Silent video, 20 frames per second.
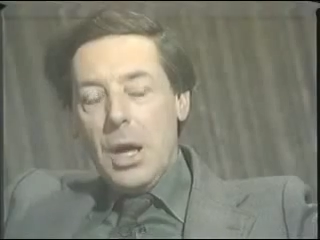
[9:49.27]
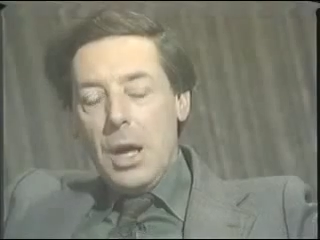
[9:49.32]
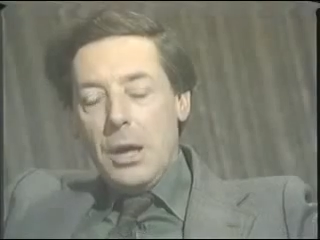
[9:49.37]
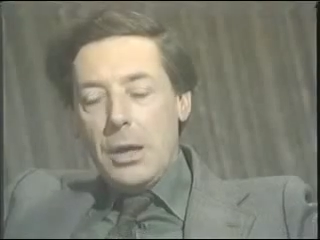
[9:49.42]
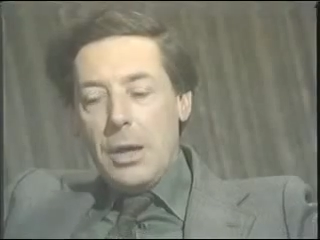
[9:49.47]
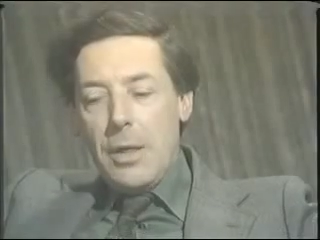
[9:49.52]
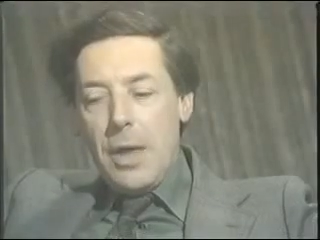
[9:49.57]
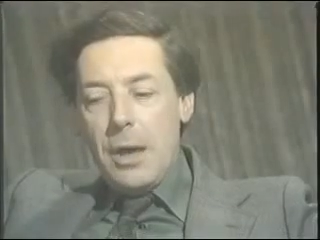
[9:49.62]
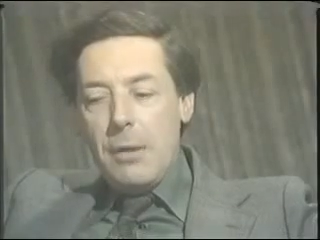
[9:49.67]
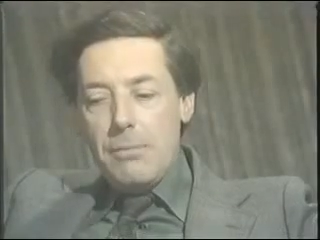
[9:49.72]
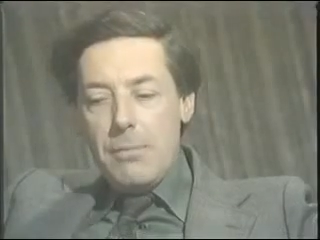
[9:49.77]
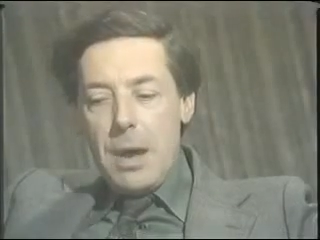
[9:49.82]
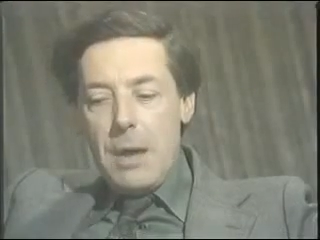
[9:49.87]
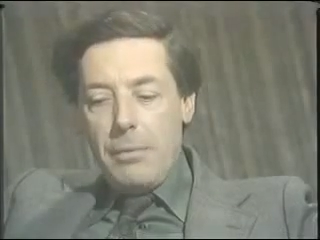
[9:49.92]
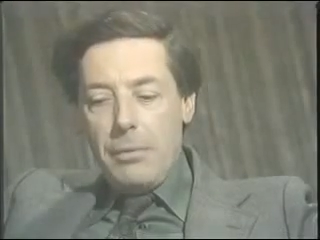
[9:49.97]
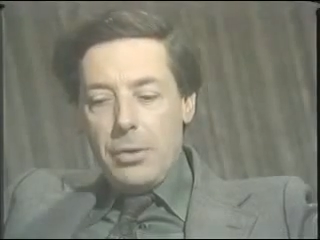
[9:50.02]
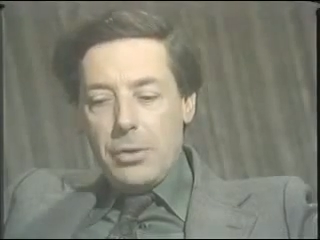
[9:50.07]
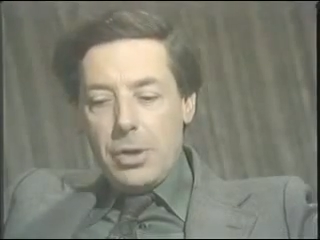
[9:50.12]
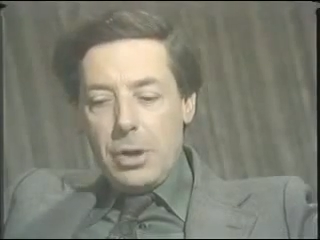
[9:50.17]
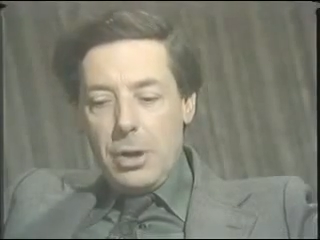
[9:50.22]
Now, that meant
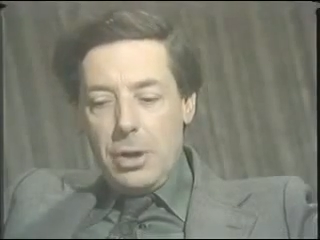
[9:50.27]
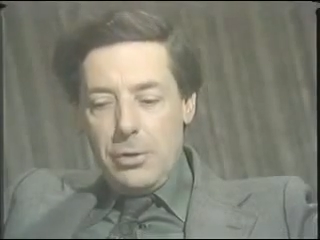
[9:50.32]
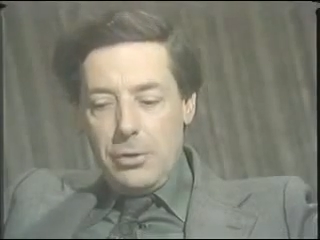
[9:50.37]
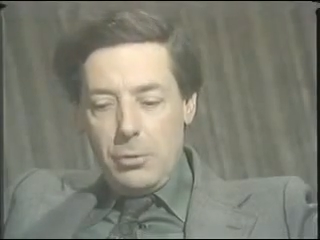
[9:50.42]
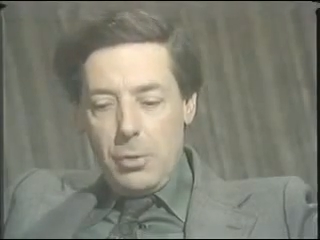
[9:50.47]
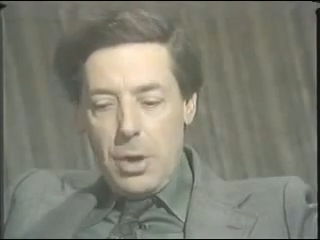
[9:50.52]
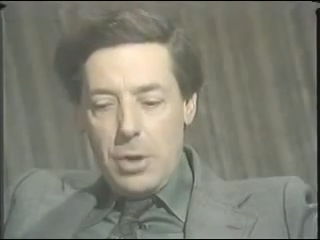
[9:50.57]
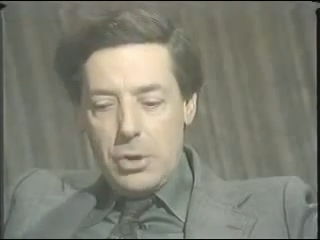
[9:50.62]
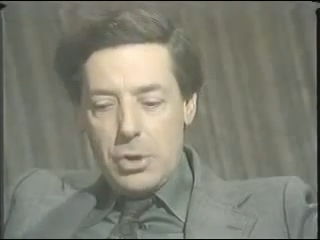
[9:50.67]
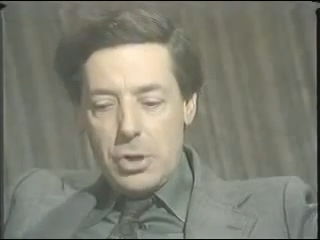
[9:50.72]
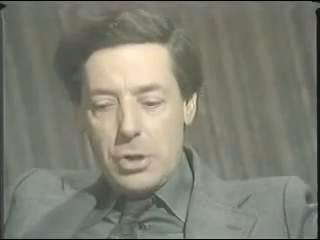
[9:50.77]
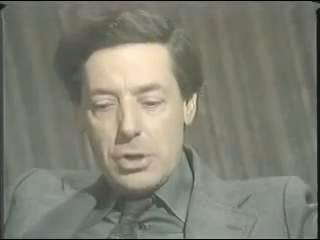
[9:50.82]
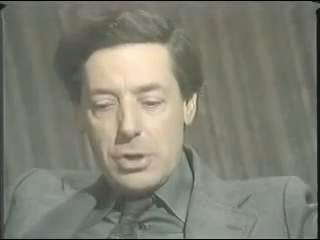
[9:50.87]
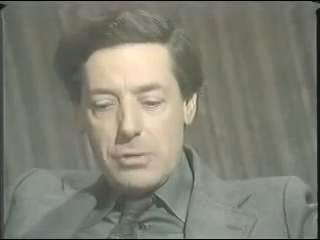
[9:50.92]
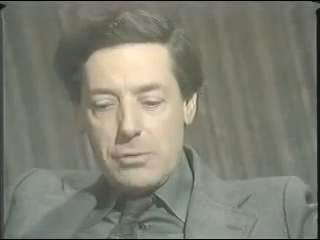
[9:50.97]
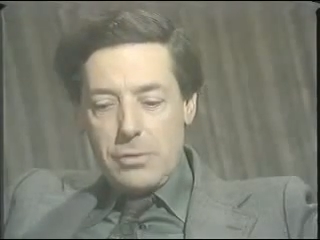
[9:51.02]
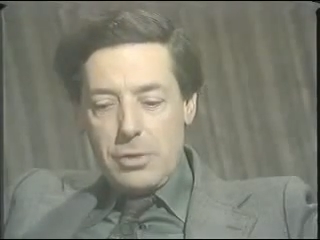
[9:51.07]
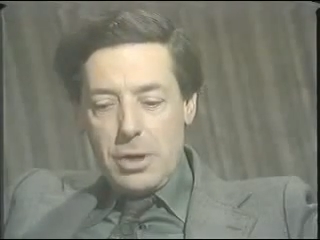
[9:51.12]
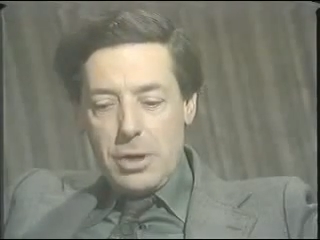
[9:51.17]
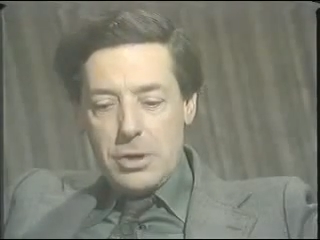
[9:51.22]
that a lot of questions of
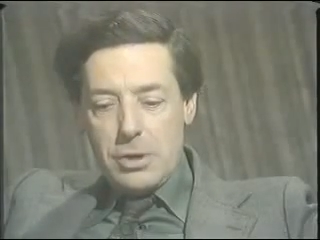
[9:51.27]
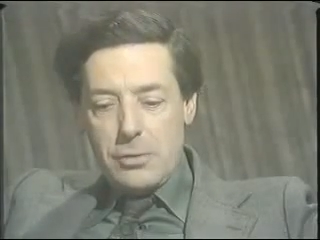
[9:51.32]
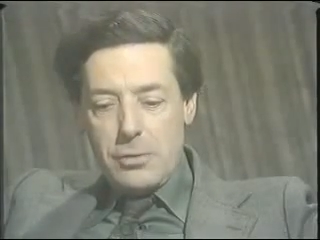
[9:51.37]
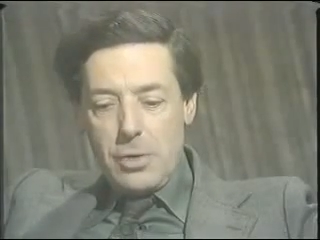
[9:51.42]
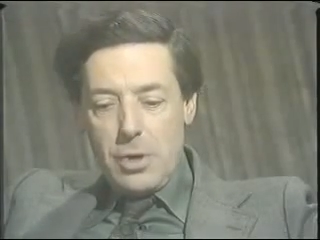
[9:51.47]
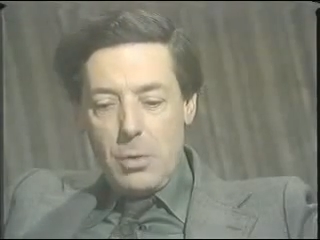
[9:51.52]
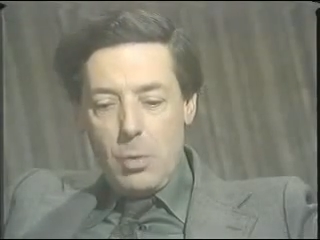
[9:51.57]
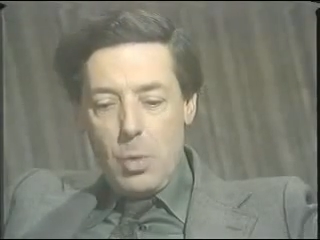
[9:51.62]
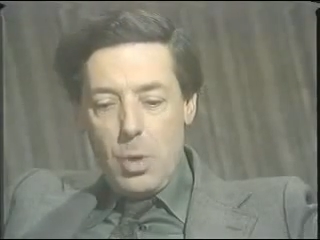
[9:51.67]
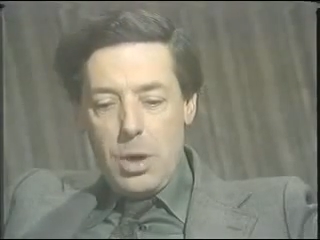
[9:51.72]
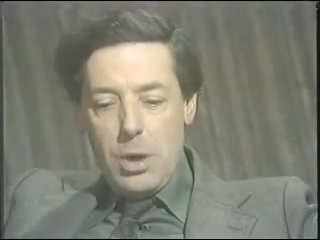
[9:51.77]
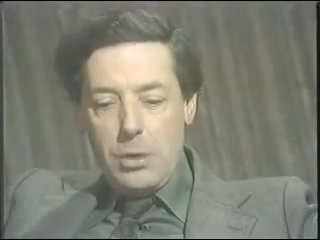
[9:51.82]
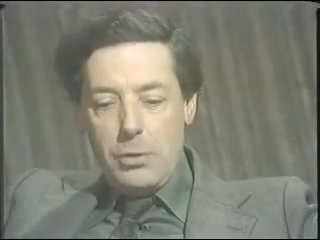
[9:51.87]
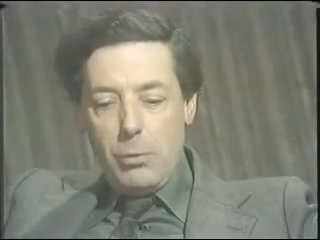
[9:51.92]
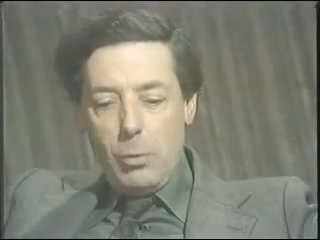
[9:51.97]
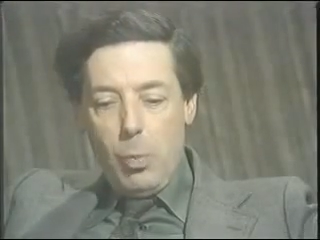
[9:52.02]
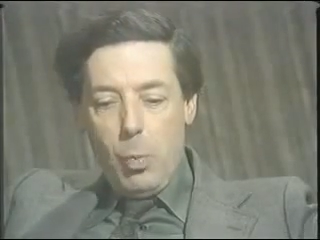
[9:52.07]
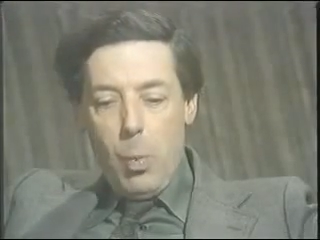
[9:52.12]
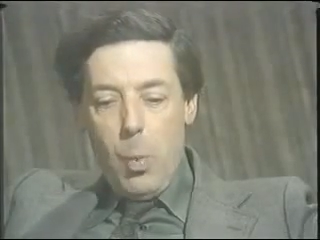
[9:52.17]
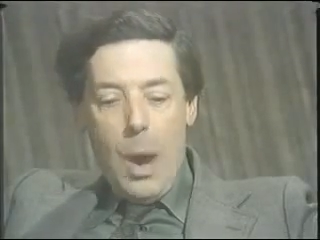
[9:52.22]
philosophy weren't
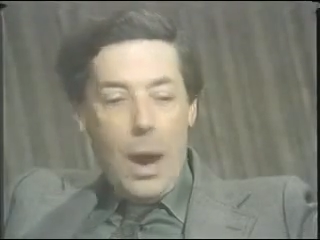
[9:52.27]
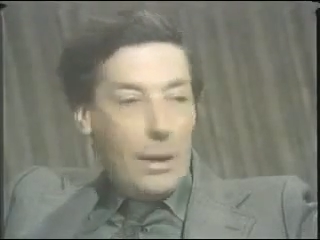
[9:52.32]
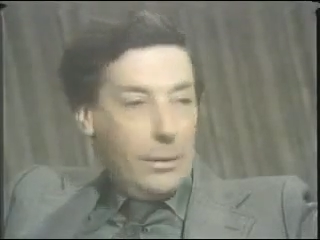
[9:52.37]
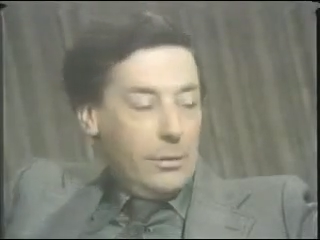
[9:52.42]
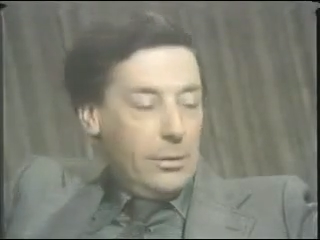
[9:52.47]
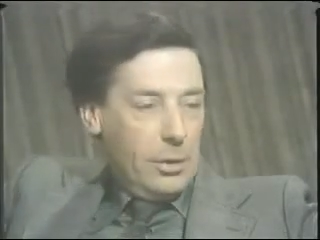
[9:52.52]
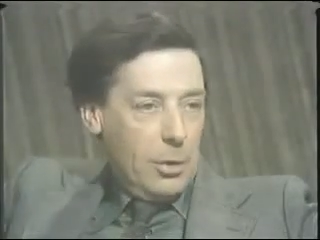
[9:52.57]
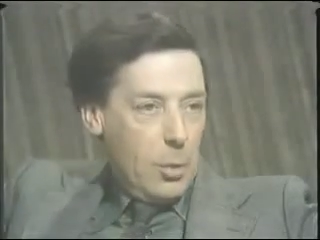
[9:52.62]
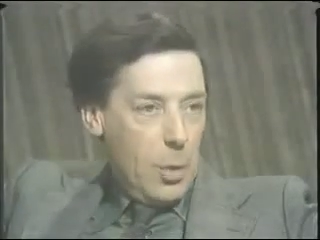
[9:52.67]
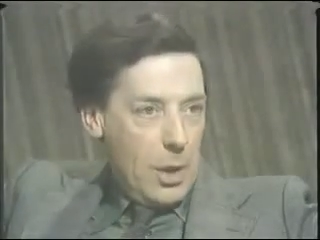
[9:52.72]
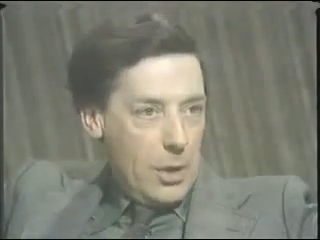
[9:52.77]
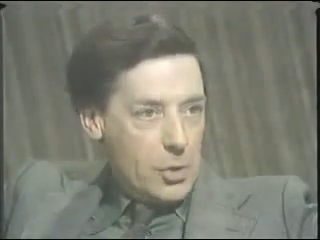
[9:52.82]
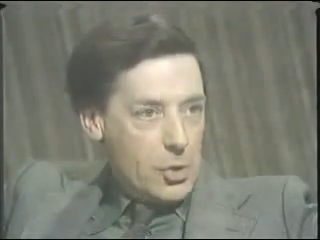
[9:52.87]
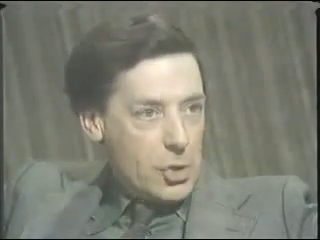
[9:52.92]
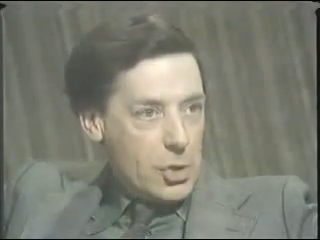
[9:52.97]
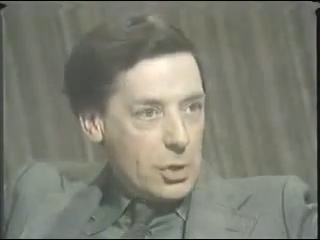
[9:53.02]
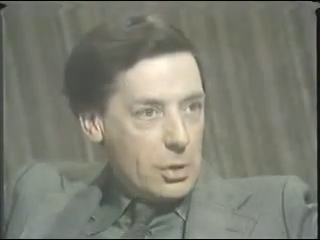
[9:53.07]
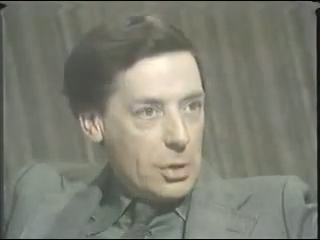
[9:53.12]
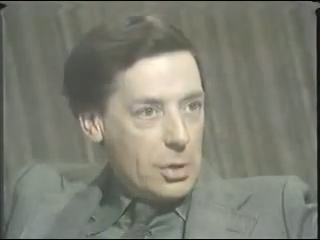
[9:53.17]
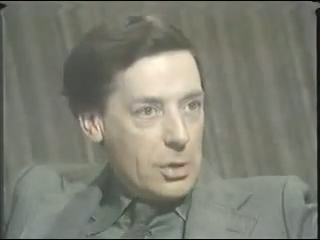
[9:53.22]
one
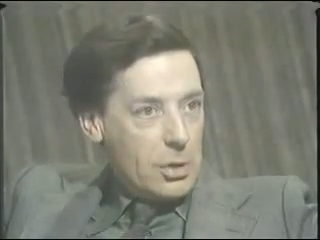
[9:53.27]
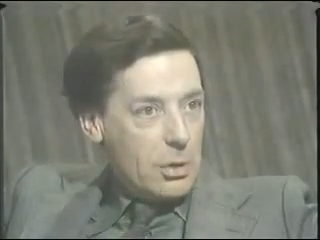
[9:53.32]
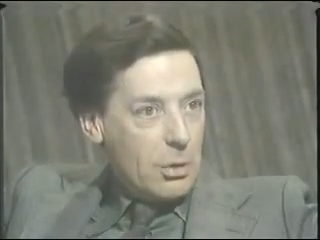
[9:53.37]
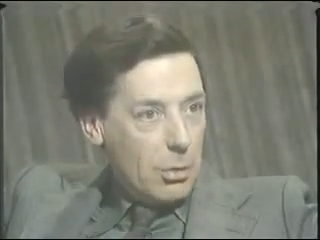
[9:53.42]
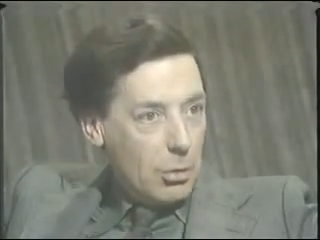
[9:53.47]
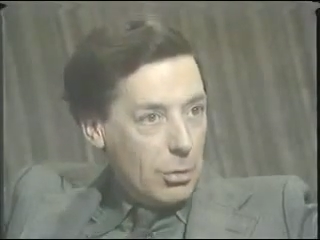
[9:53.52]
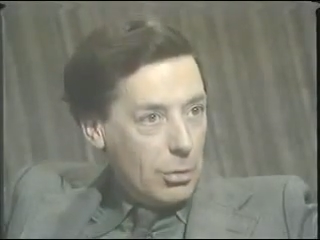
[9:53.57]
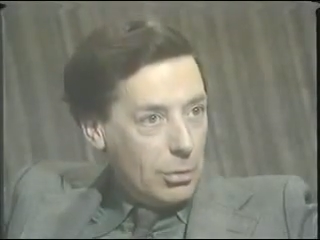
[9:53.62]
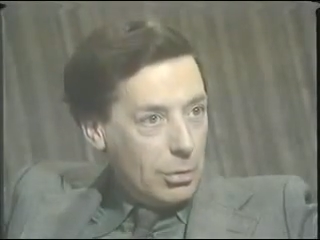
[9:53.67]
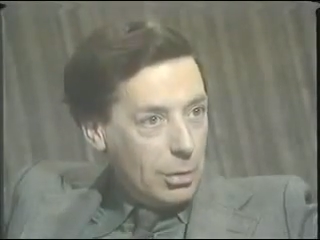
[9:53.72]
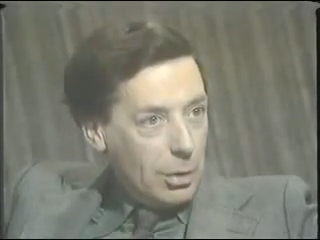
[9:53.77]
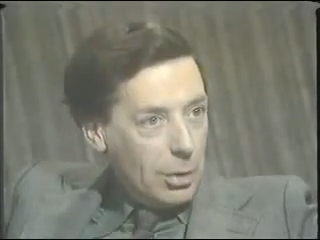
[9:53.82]
question at all.